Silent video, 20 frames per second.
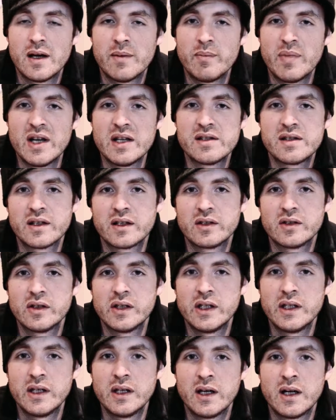
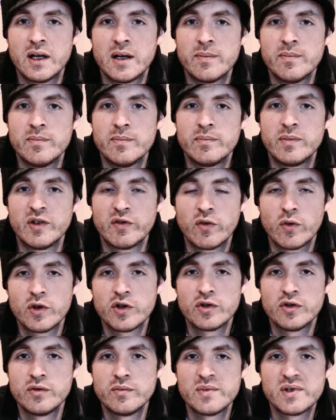basically, before
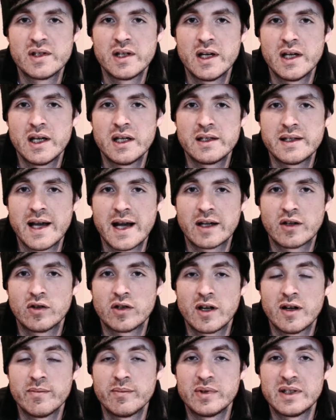Doomsday Tackle
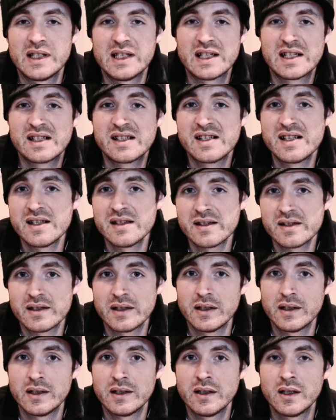Company
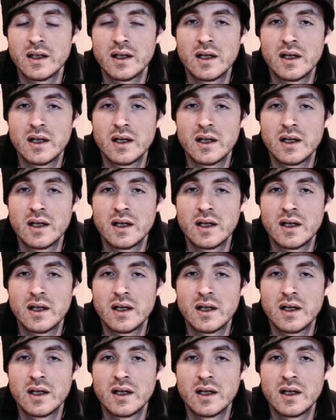existed,